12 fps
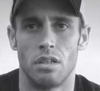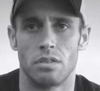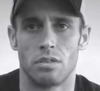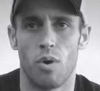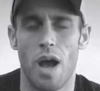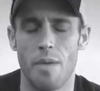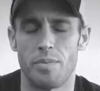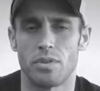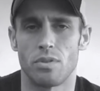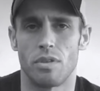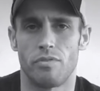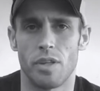So what happens
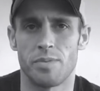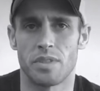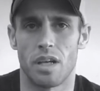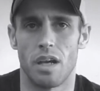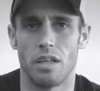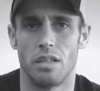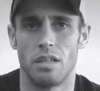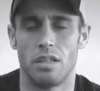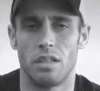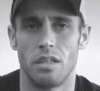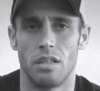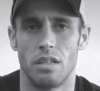on the flip side,
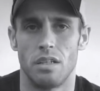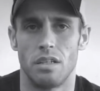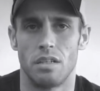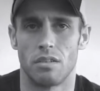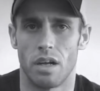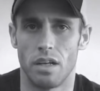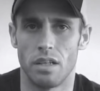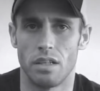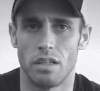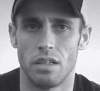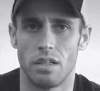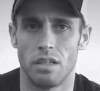right?
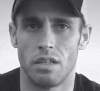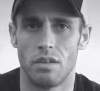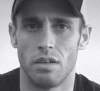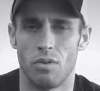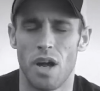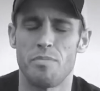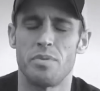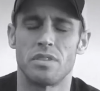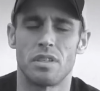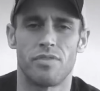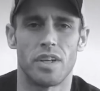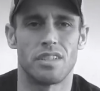What happens
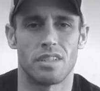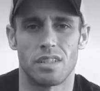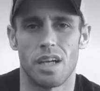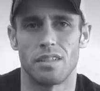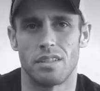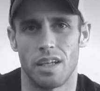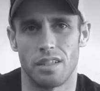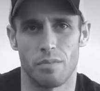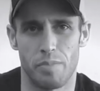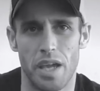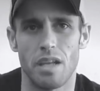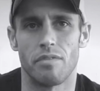if I decide to take the
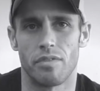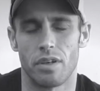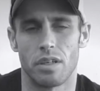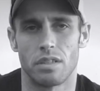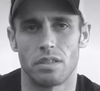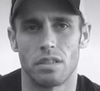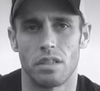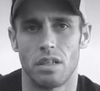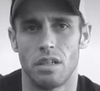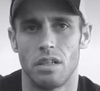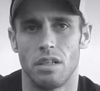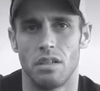pain first?
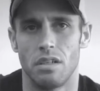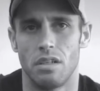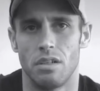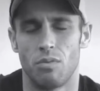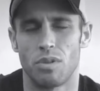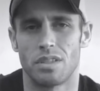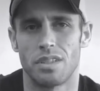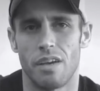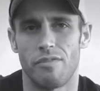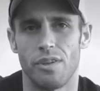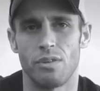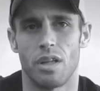What does
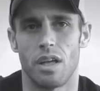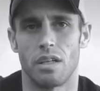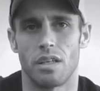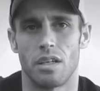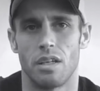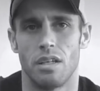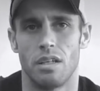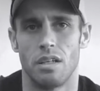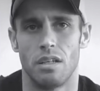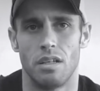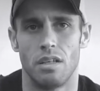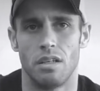that feel like?
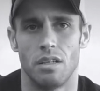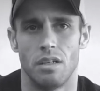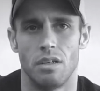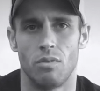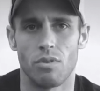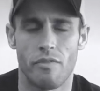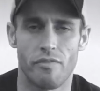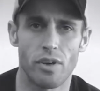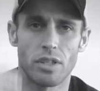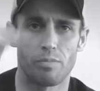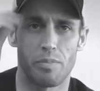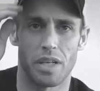Well, the
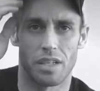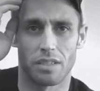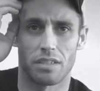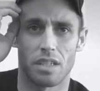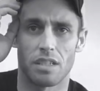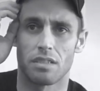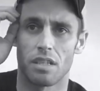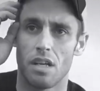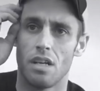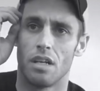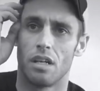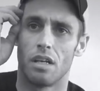first bit is
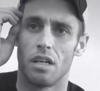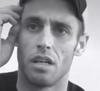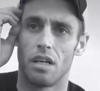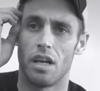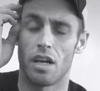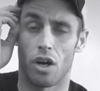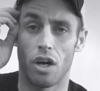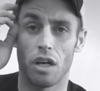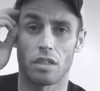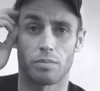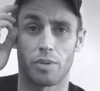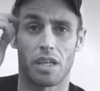it
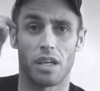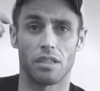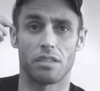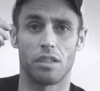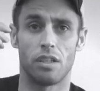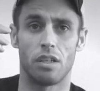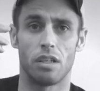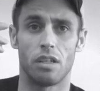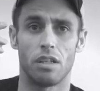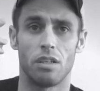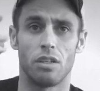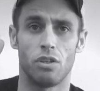hurts because
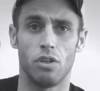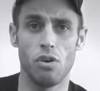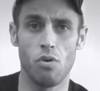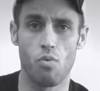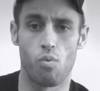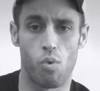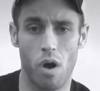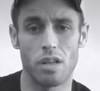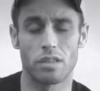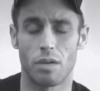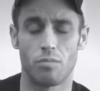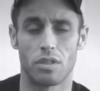you don't want
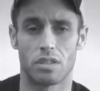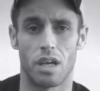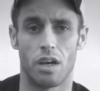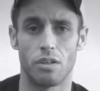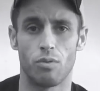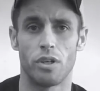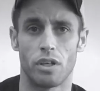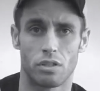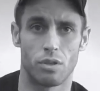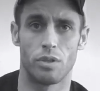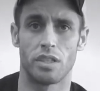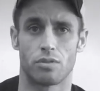someone to tell you what you're
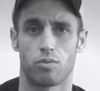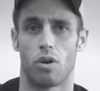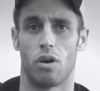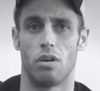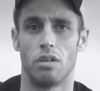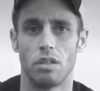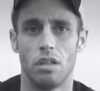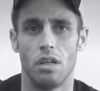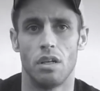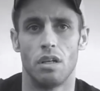doing is wrong,